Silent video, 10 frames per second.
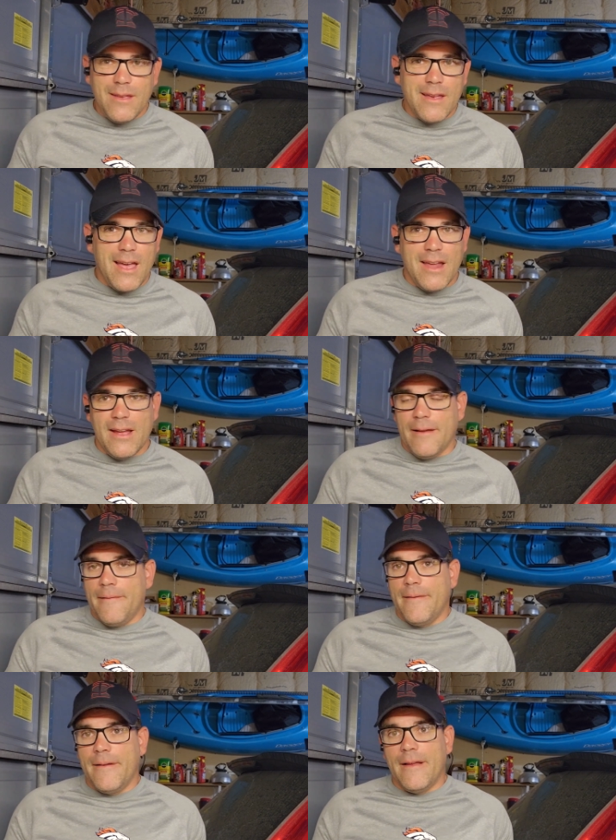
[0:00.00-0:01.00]
It kind of,
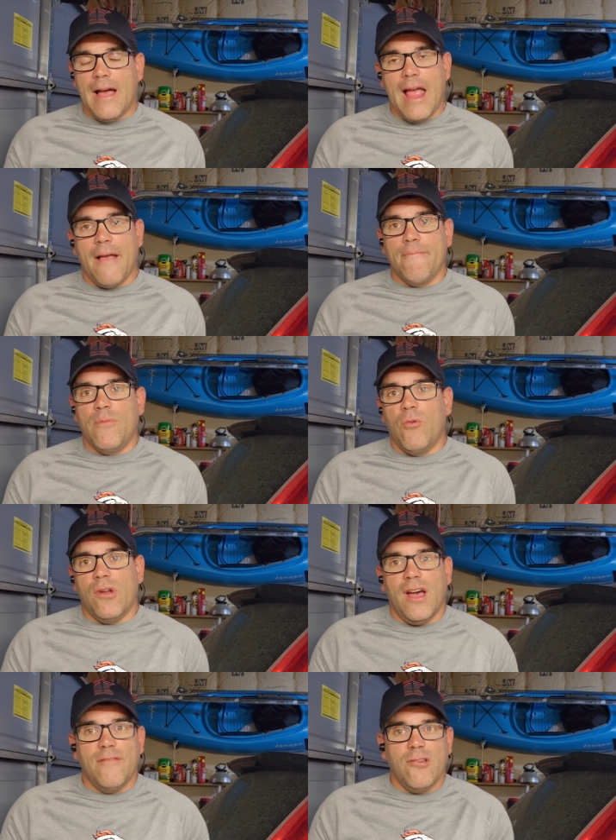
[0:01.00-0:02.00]
I
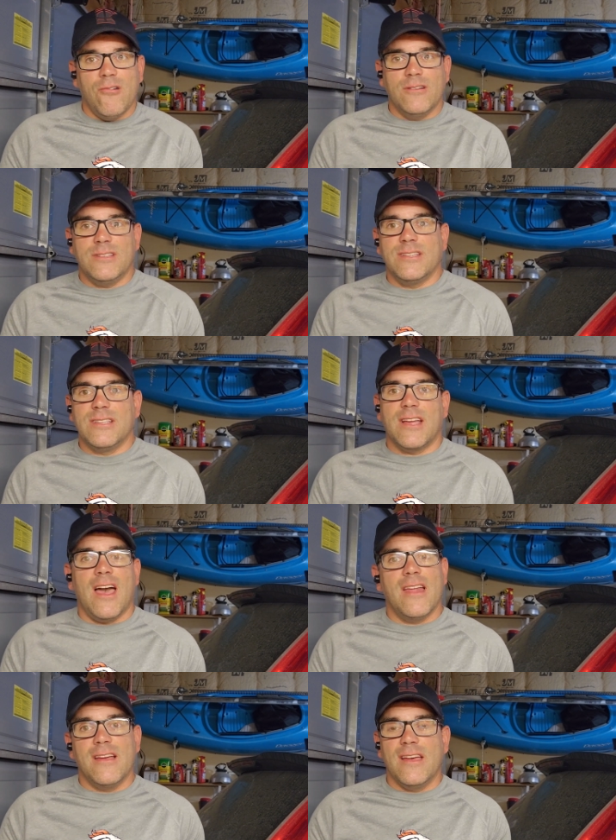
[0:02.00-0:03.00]
what I've noticed is it
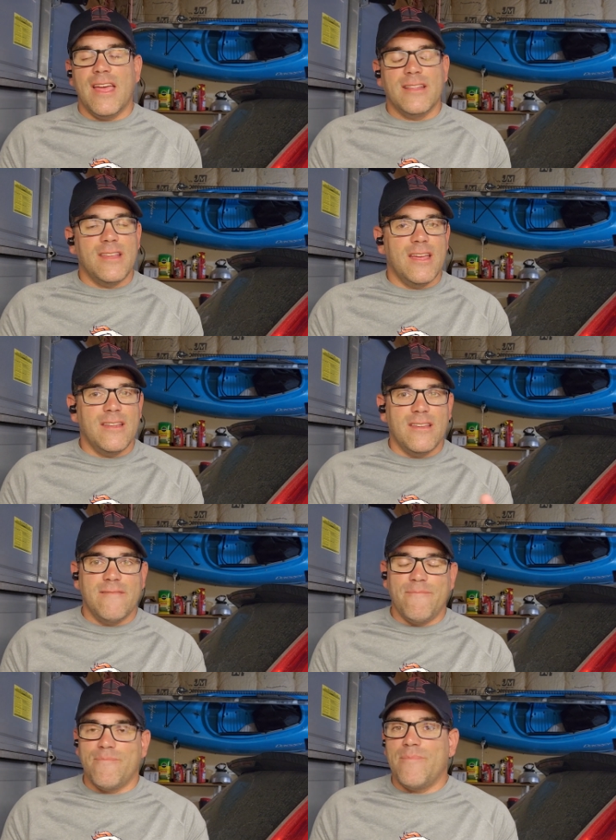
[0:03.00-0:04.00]
kind of it it
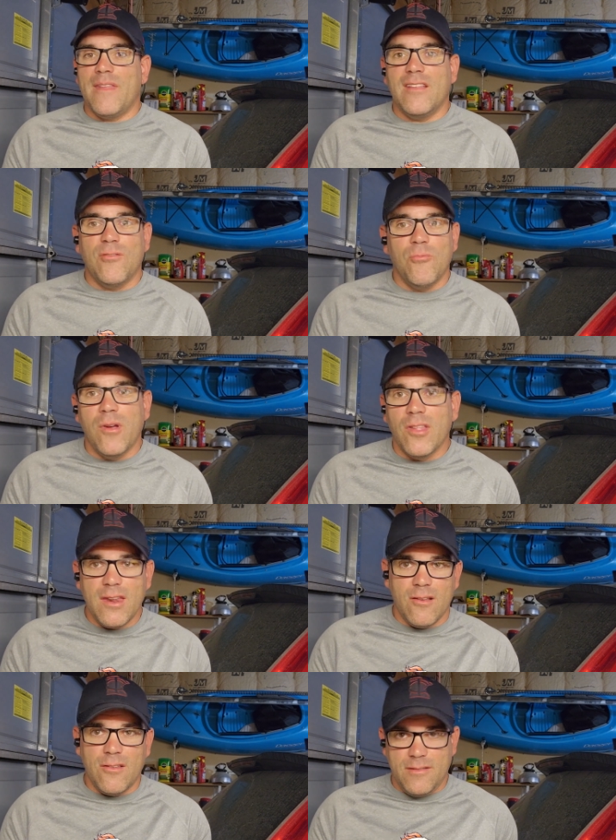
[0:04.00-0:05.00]
it's willy
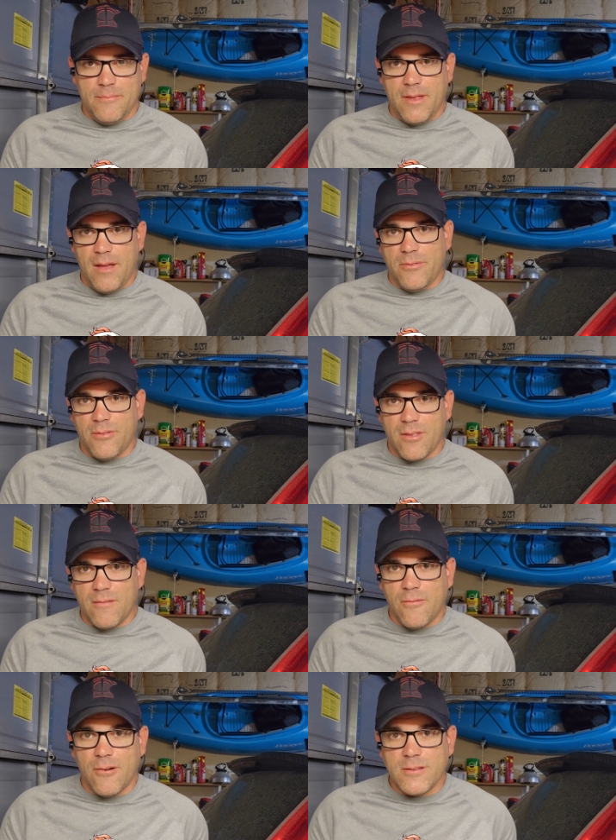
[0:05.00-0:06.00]
nilly sometimes with the
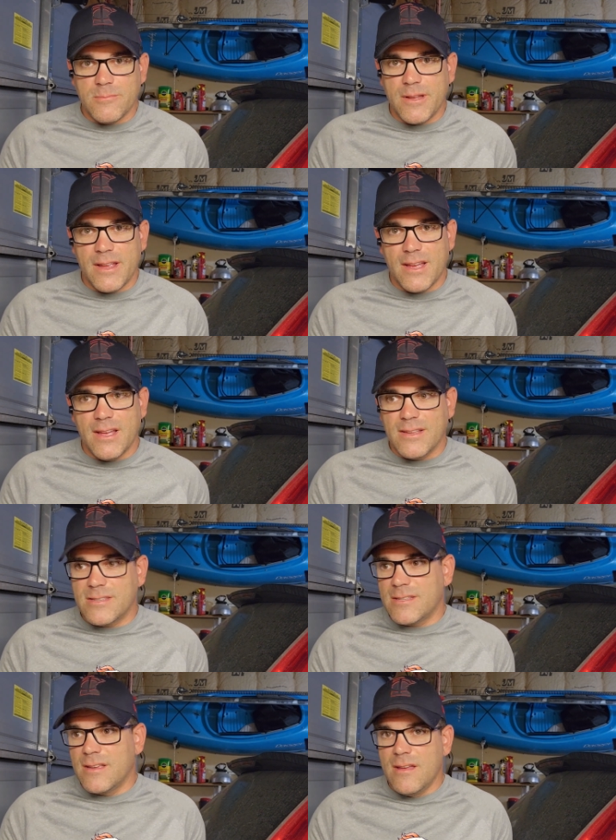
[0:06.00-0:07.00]
enforcement
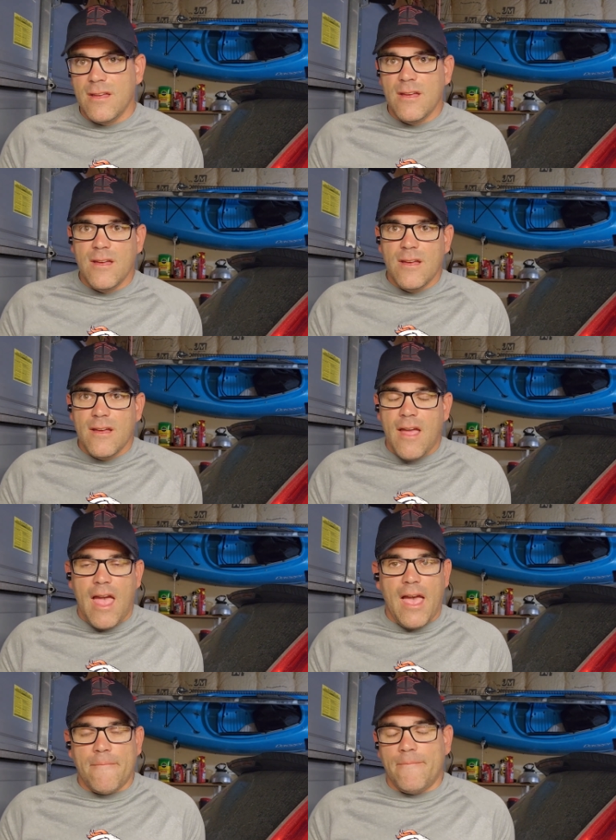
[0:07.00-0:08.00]
is
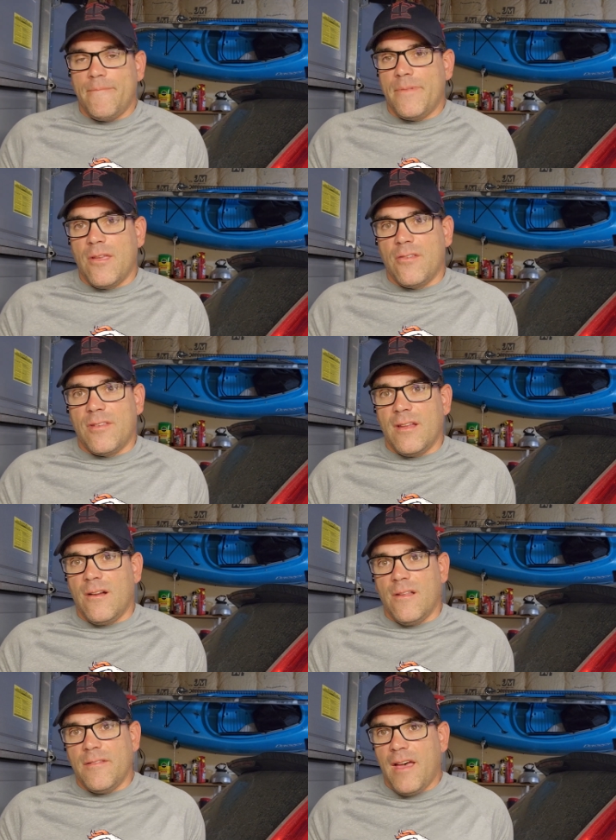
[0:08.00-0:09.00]
and you'll see it
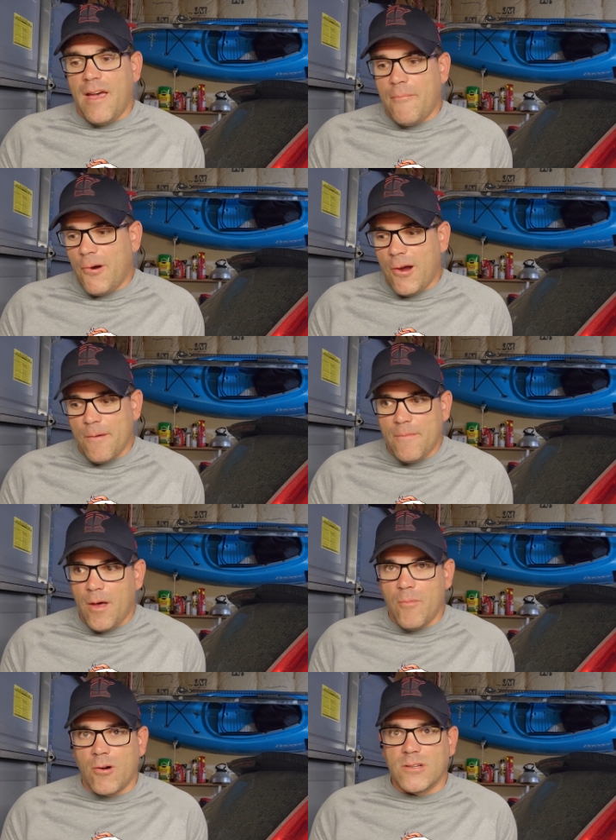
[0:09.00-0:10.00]
all the time where
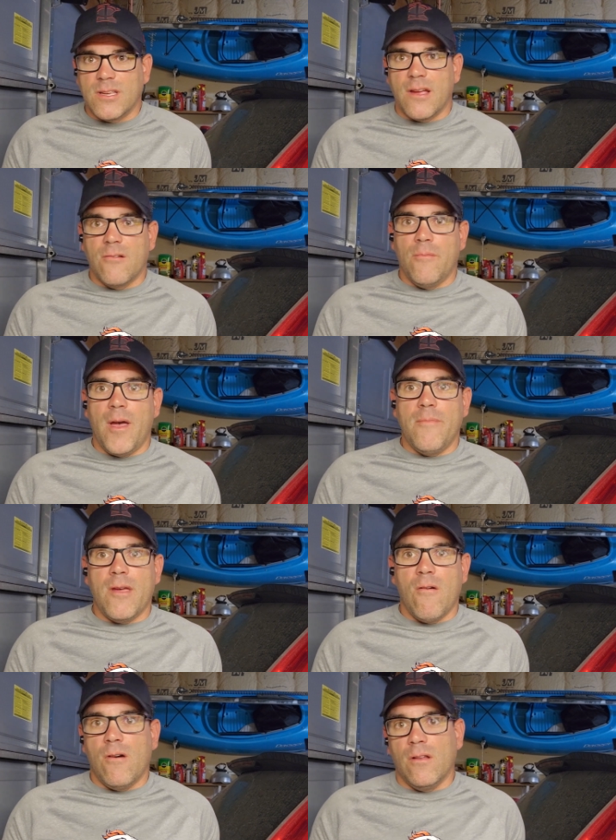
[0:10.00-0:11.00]
a motorcycle might be
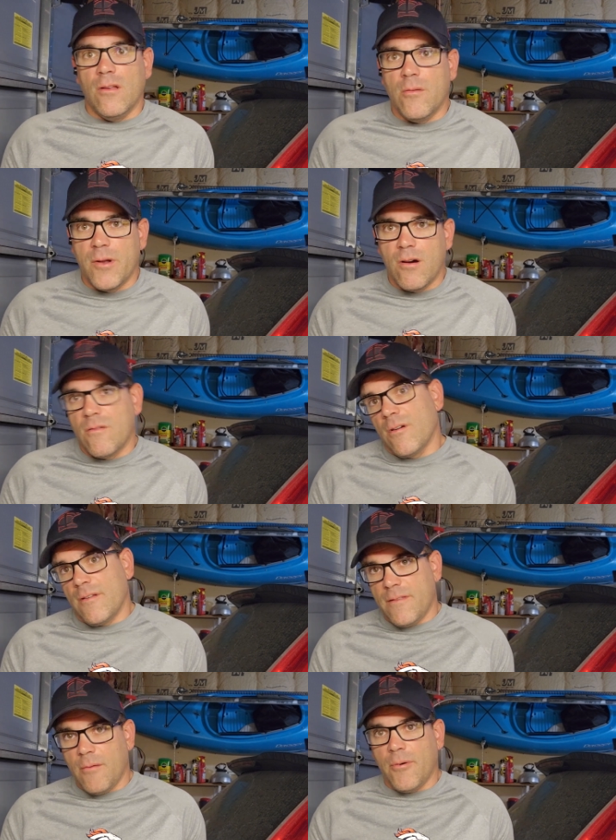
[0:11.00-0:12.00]
going a little bit over
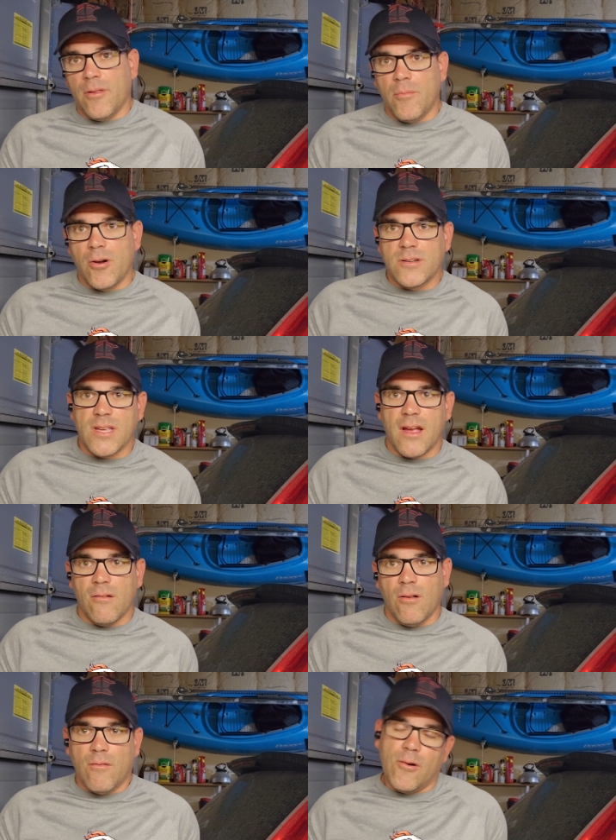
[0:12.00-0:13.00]
they'll pull the
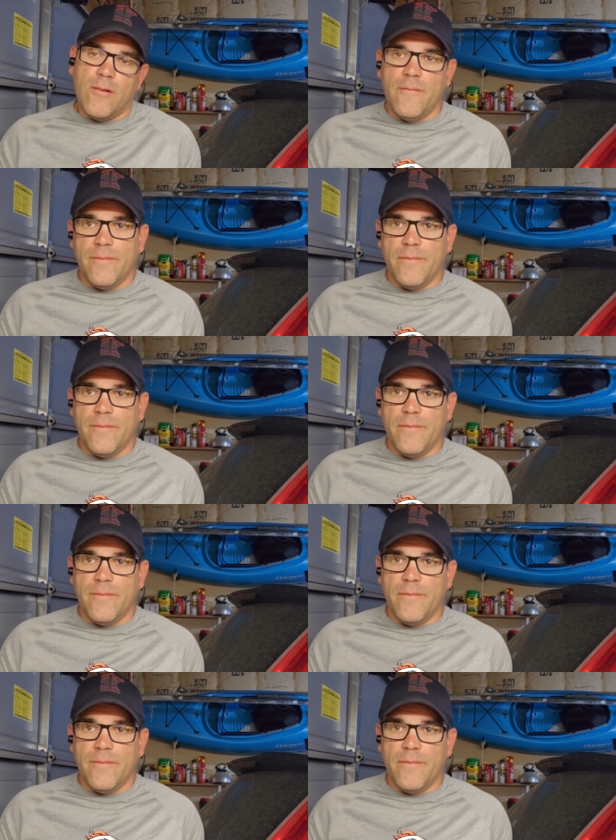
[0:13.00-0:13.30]
motorcycle over